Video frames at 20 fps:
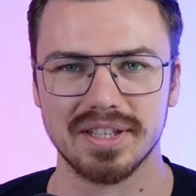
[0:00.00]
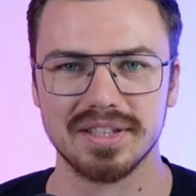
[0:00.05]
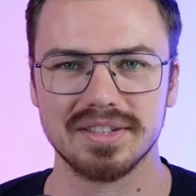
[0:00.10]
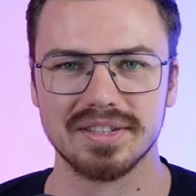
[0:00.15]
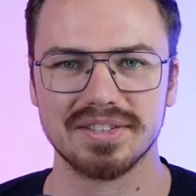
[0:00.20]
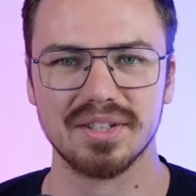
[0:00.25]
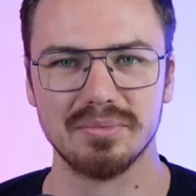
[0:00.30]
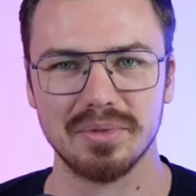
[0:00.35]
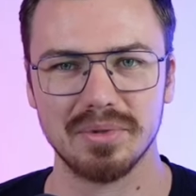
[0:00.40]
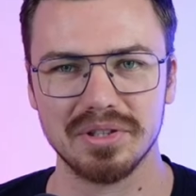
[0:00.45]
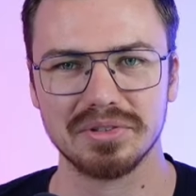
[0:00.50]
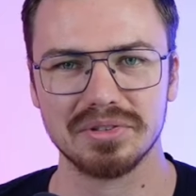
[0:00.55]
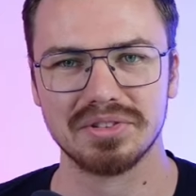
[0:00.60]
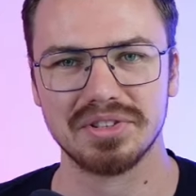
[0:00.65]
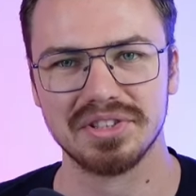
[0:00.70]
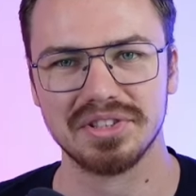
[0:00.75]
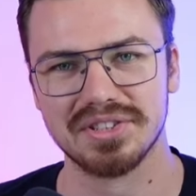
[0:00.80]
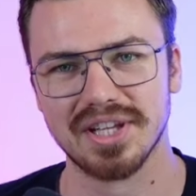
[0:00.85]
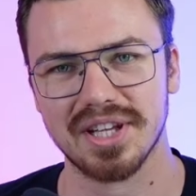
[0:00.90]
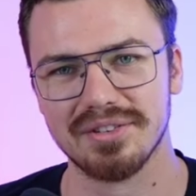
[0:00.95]
there's some
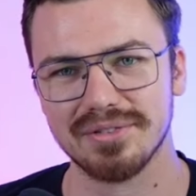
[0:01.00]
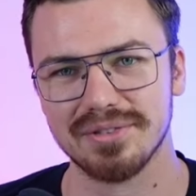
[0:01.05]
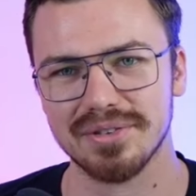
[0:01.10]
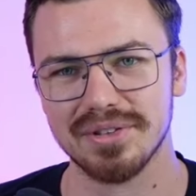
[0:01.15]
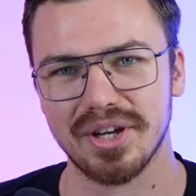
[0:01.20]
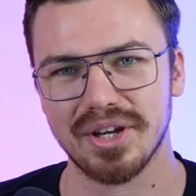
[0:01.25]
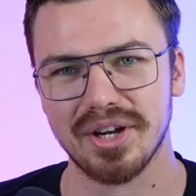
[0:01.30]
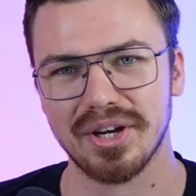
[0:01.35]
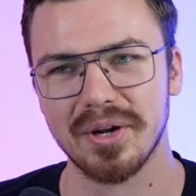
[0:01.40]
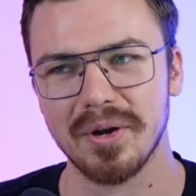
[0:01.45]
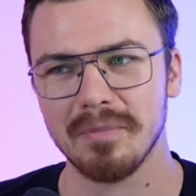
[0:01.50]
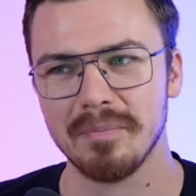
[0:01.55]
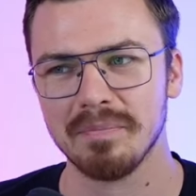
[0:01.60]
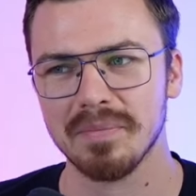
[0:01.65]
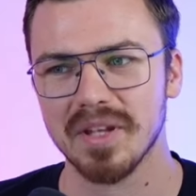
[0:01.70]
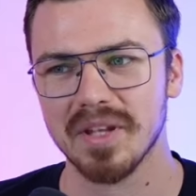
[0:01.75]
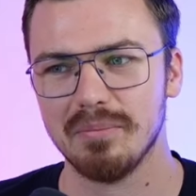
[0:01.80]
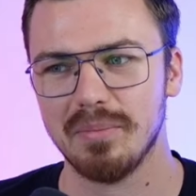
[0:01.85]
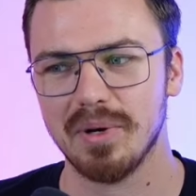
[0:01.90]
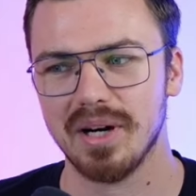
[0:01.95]
interesting stuff on there,
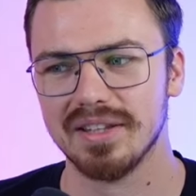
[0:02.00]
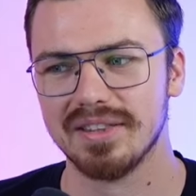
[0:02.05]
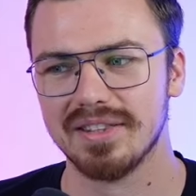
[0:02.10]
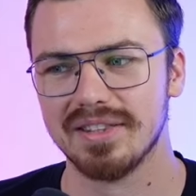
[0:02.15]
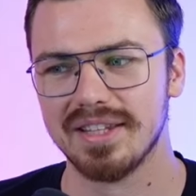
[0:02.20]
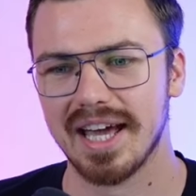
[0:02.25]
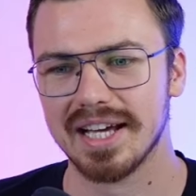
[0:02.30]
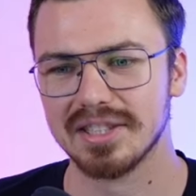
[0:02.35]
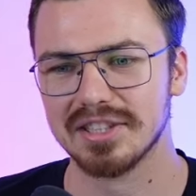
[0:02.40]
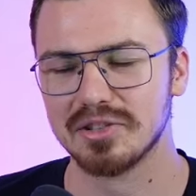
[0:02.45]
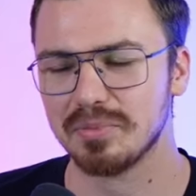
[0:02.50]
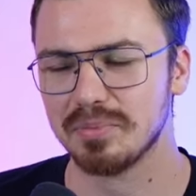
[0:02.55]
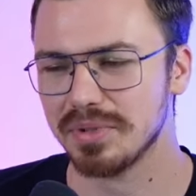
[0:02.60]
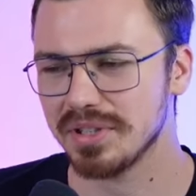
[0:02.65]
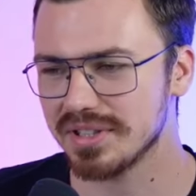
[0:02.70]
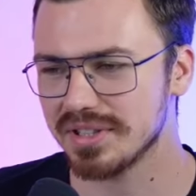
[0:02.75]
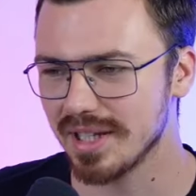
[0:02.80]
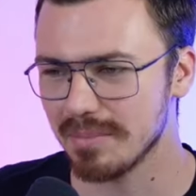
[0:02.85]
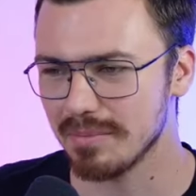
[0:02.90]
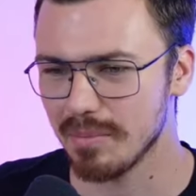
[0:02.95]
but there has to
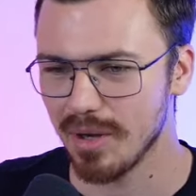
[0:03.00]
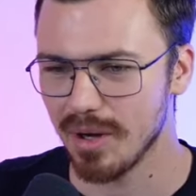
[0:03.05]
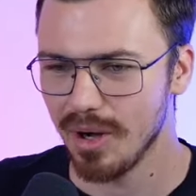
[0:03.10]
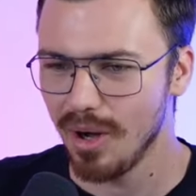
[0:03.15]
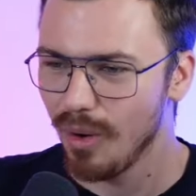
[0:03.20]
be some